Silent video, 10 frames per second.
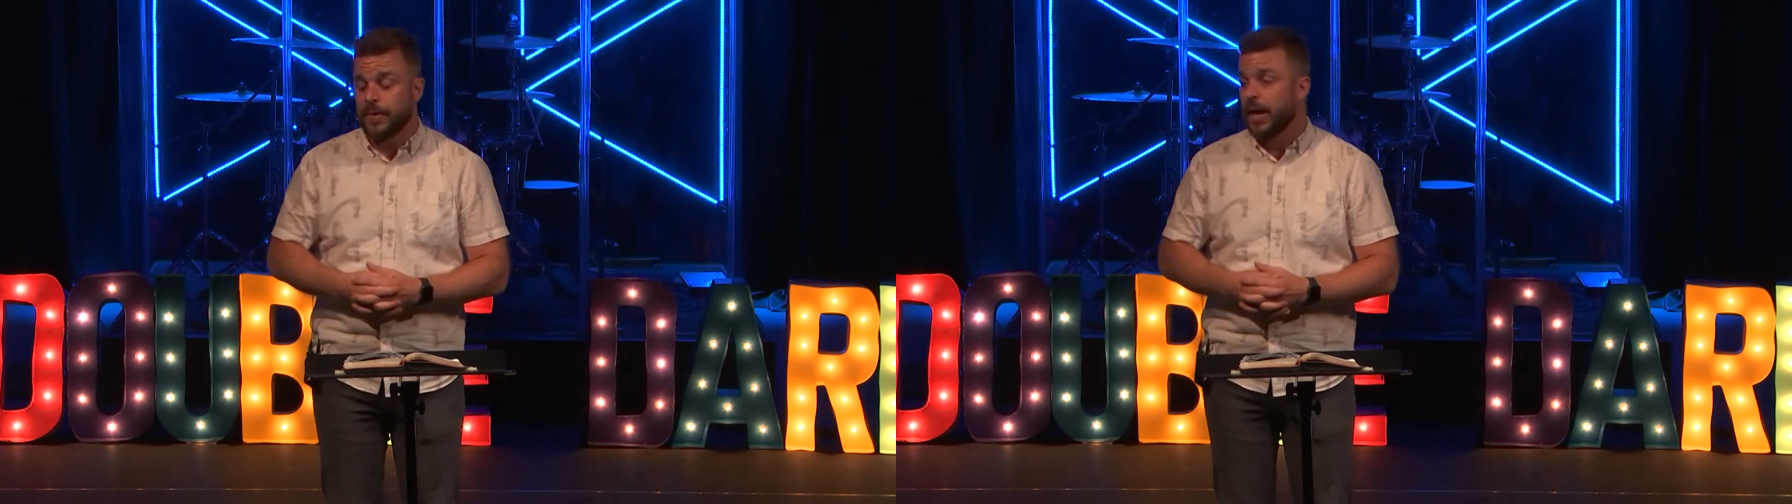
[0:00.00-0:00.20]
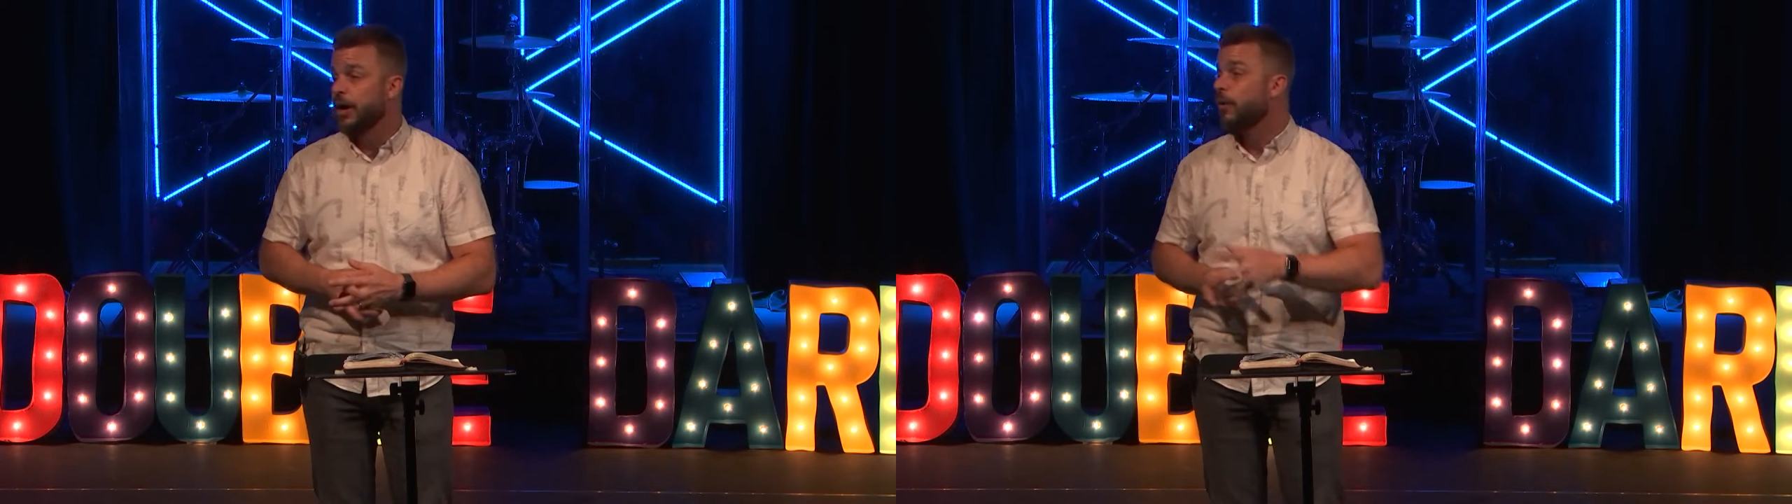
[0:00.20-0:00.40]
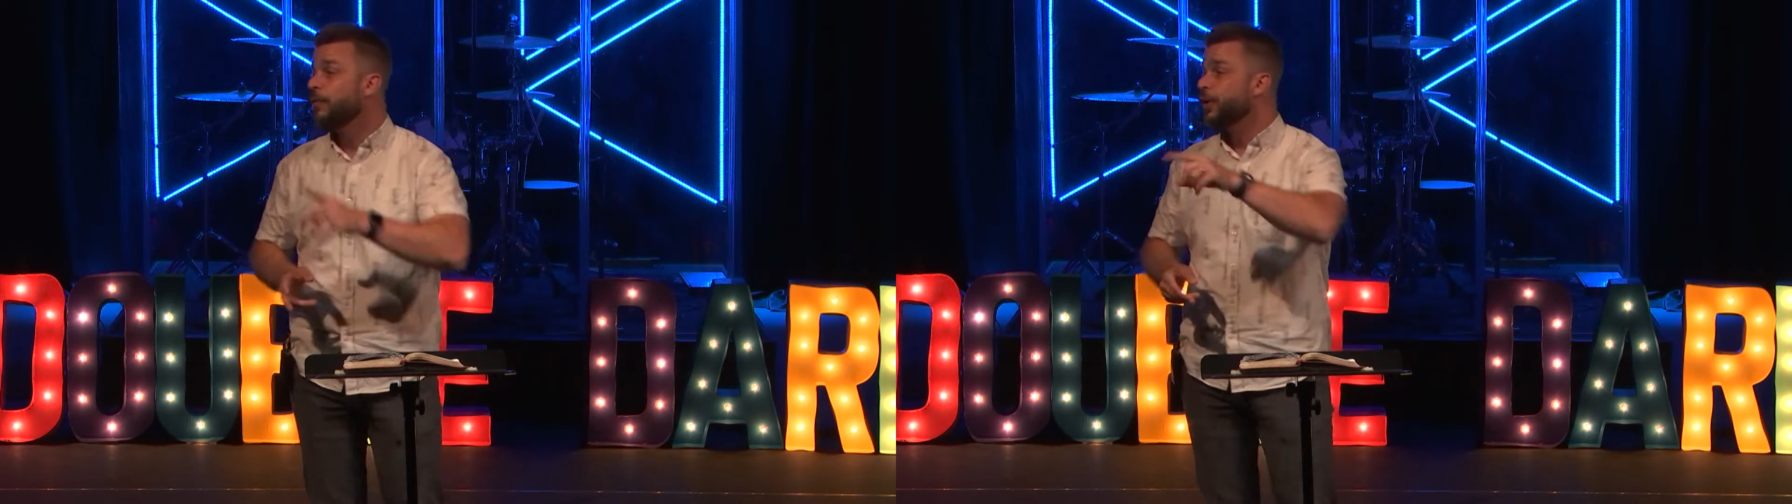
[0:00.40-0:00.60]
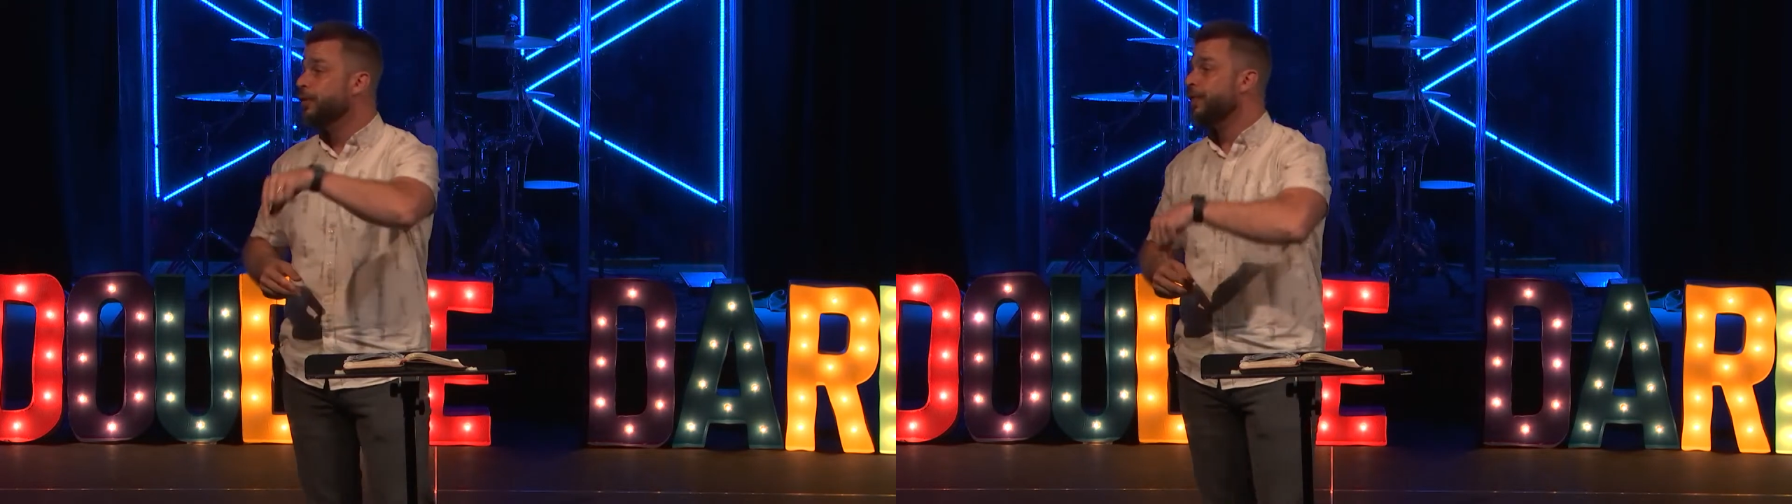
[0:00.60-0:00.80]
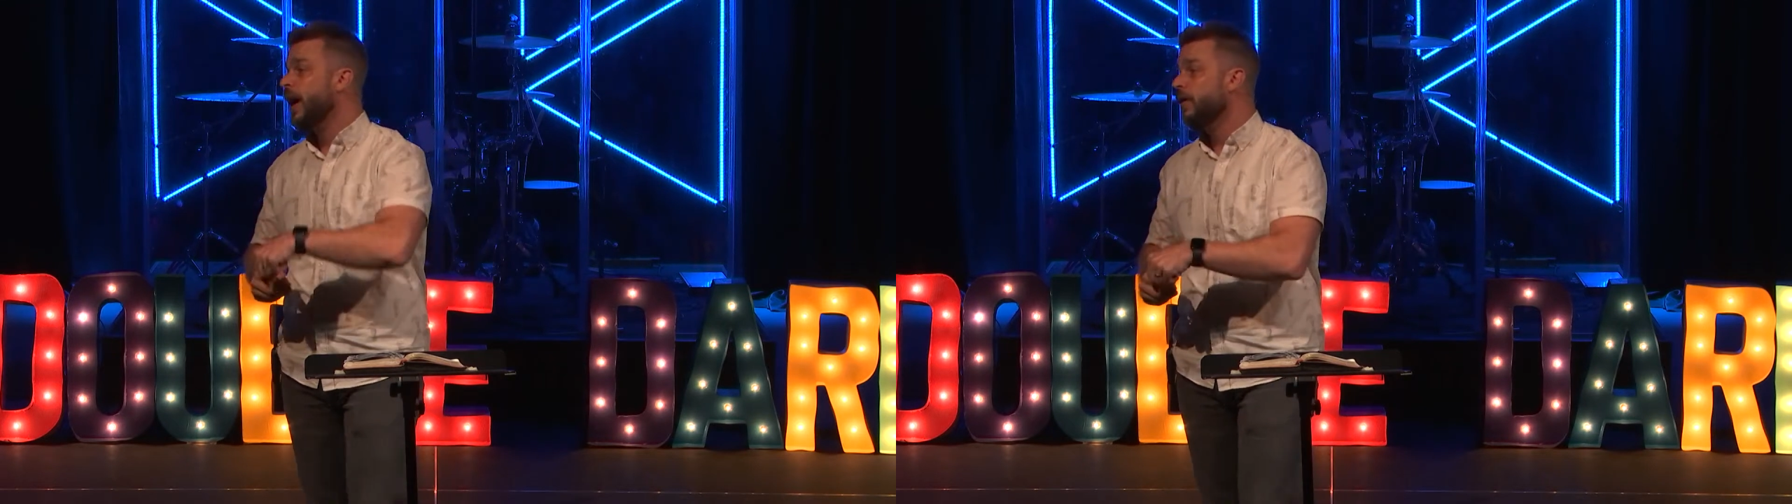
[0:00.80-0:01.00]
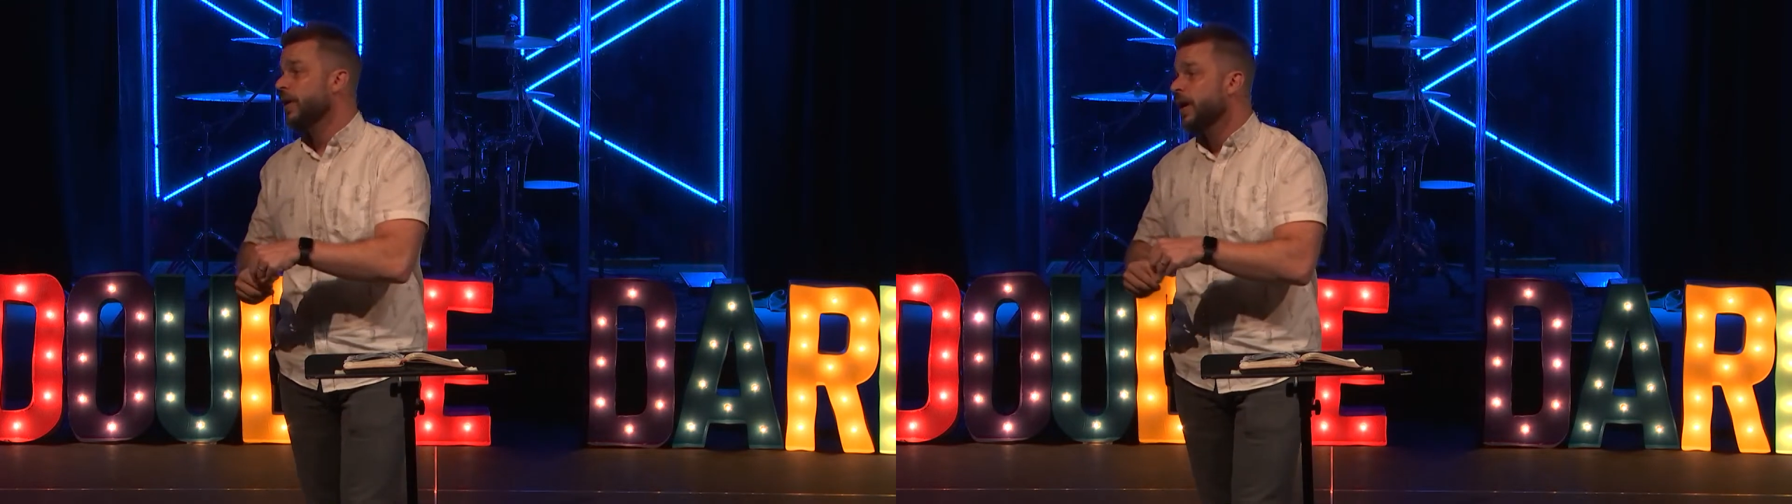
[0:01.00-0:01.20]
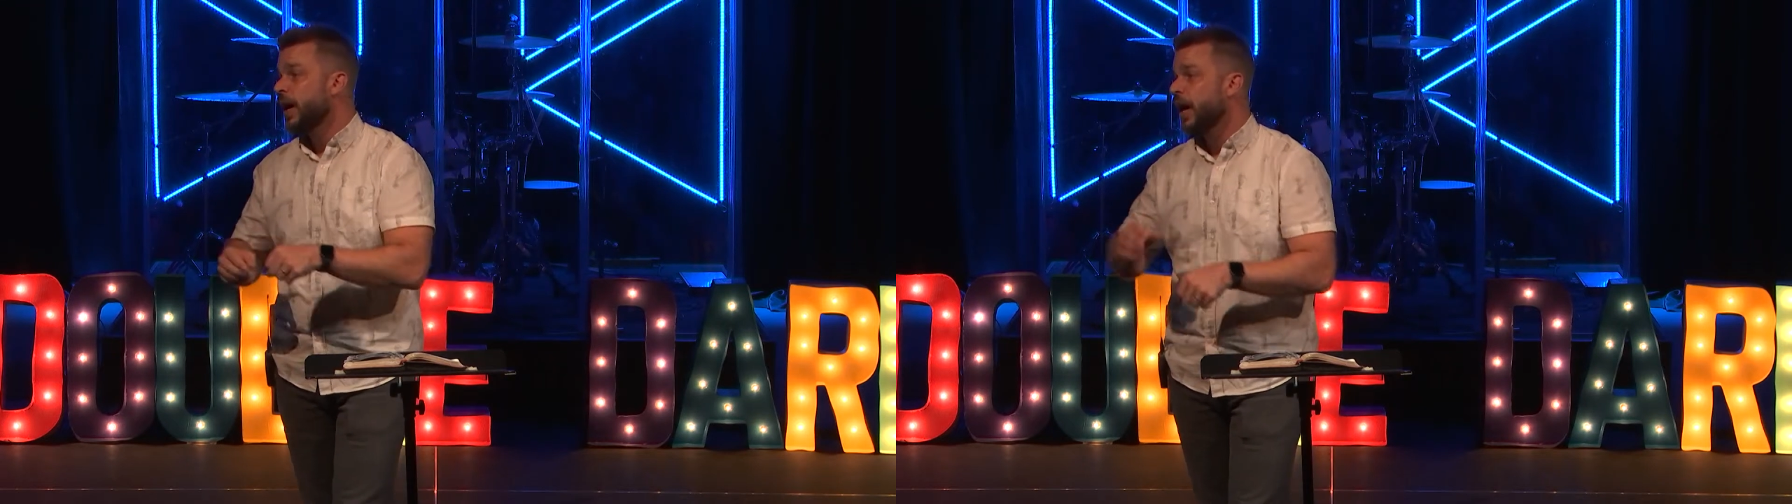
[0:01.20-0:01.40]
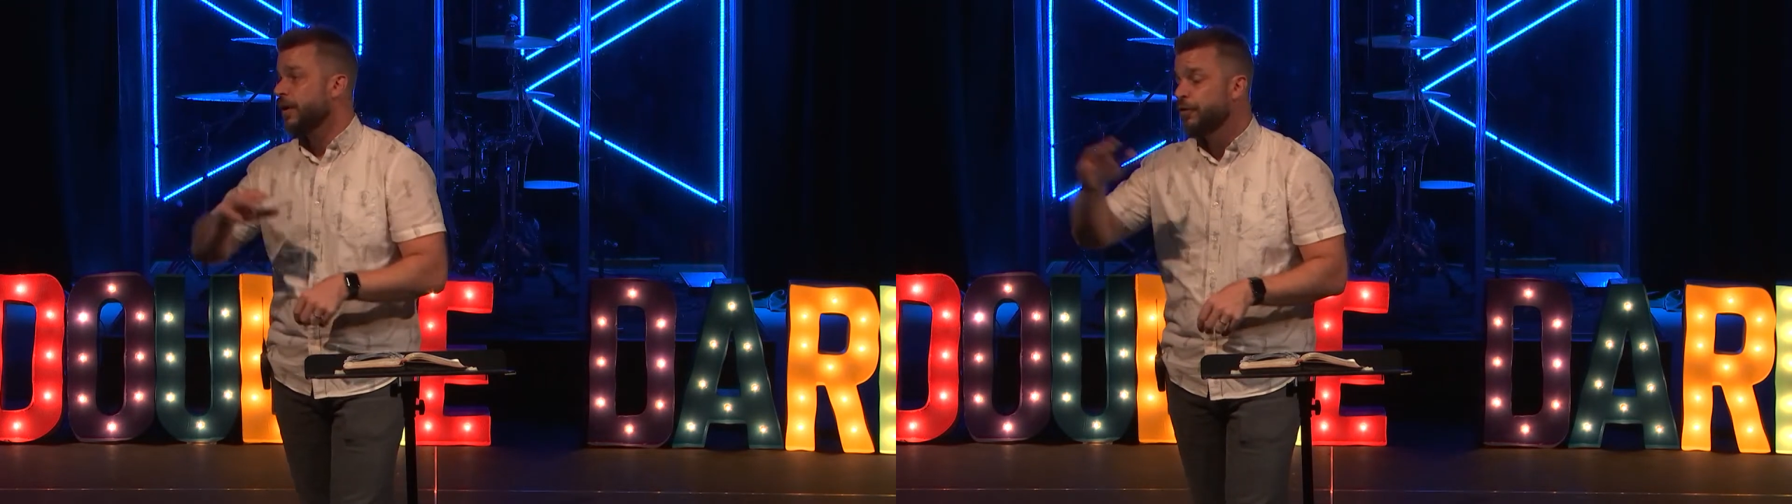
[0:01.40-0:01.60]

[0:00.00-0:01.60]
And hopefully you found, if